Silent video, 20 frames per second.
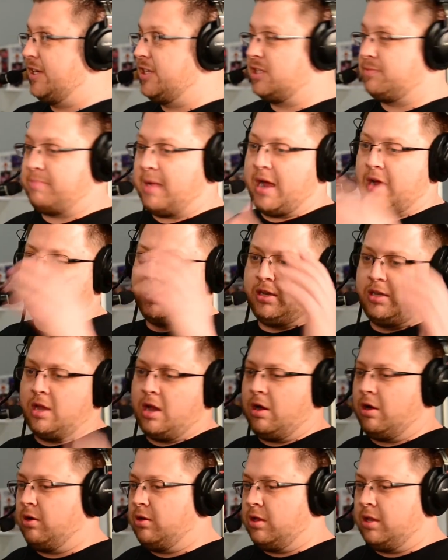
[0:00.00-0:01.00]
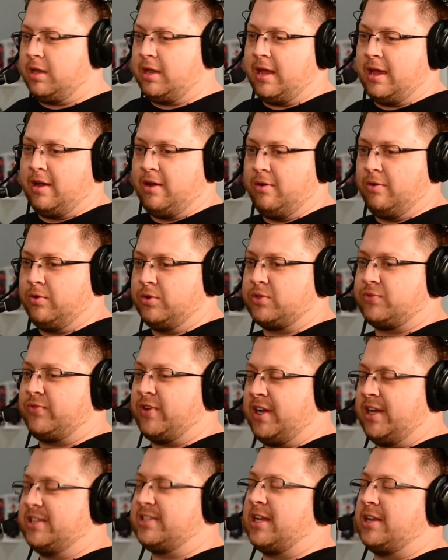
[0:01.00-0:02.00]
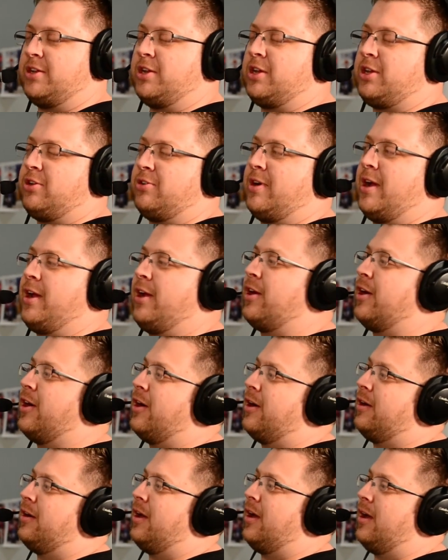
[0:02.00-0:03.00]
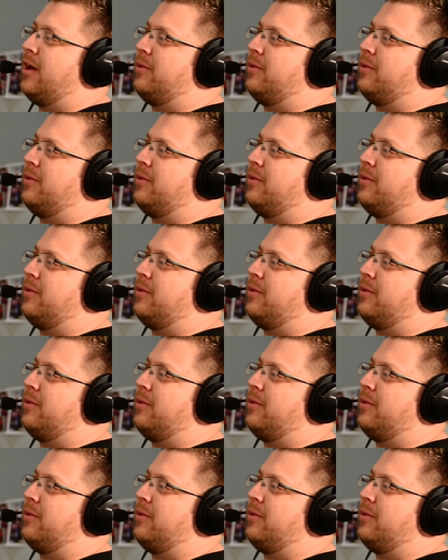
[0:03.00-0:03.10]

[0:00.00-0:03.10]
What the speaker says: And just bounded. Now, what's funny is that Nick, your anchor,